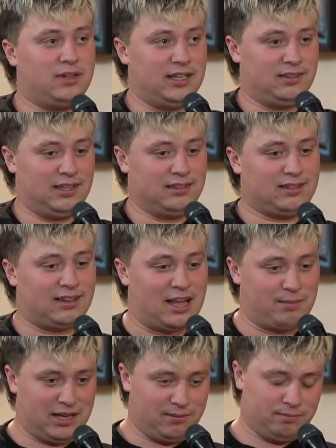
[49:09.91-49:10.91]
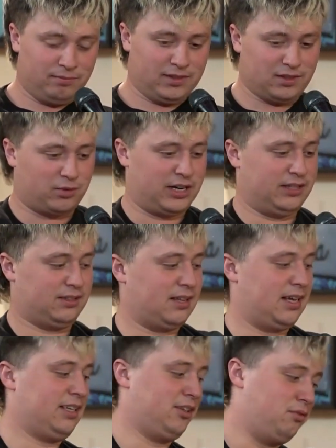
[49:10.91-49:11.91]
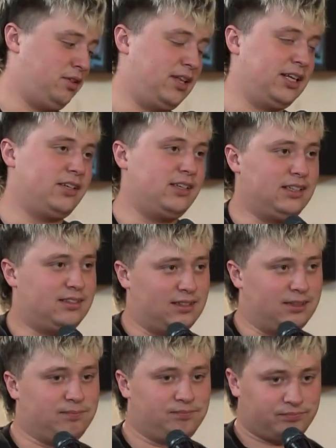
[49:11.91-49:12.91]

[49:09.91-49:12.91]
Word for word: in this climate where it's like you feel like you need to